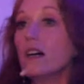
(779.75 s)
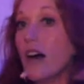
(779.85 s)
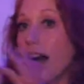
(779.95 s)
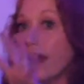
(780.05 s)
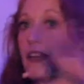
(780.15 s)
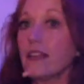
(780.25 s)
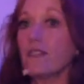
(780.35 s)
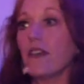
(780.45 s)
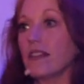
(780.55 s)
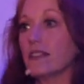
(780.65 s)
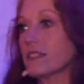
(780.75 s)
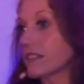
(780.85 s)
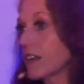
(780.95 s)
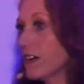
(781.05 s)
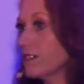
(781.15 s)
high-end events
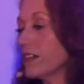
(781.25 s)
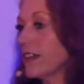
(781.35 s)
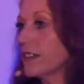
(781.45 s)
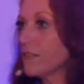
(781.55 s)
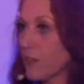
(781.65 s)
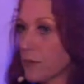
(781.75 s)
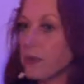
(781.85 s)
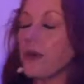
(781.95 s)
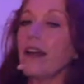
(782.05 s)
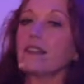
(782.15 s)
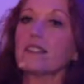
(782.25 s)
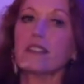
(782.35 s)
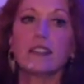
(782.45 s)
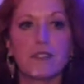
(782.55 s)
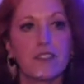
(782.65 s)
of like for press
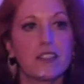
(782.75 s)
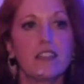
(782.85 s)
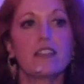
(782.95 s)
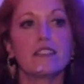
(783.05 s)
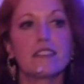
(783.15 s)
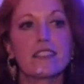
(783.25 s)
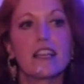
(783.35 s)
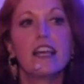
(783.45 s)
and different things.